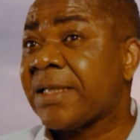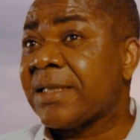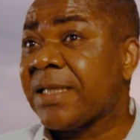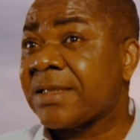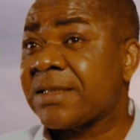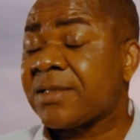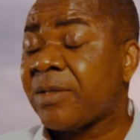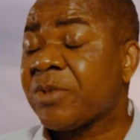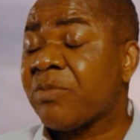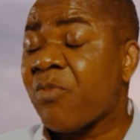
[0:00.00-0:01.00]
There's
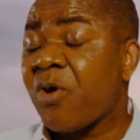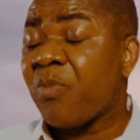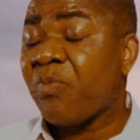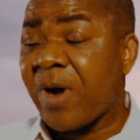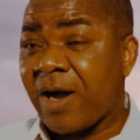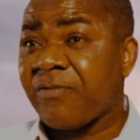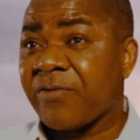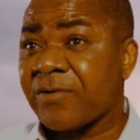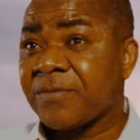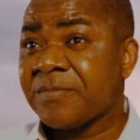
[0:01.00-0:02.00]
something more
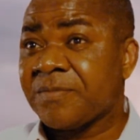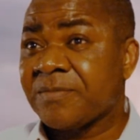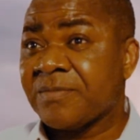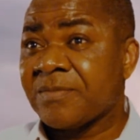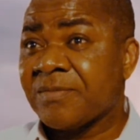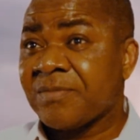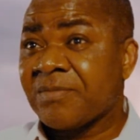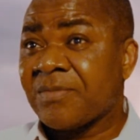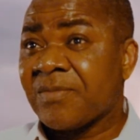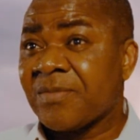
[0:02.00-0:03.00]
powerful
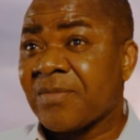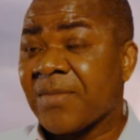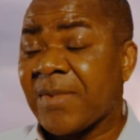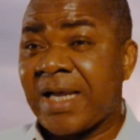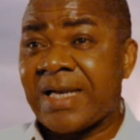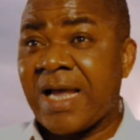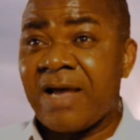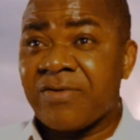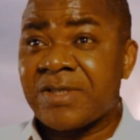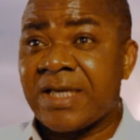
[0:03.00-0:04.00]
than
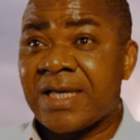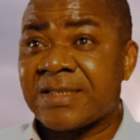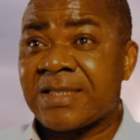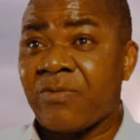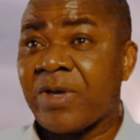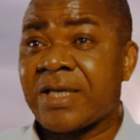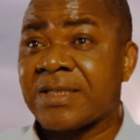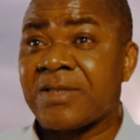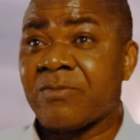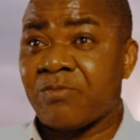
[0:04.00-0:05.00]
everything else that we can
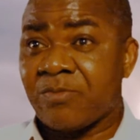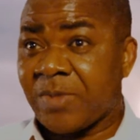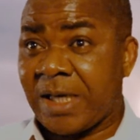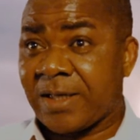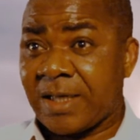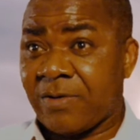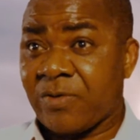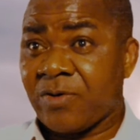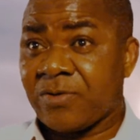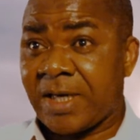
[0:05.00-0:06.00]
see by our
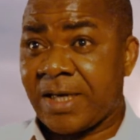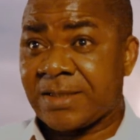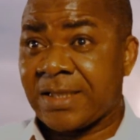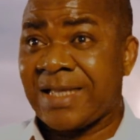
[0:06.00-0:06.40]
own eyes,